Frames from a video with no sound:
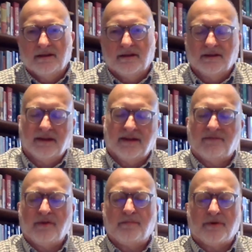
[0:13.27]
Let
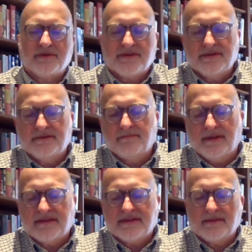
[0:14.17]
every person
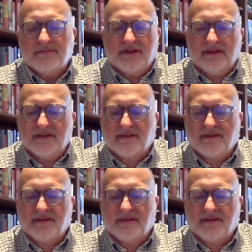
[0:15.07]
be subject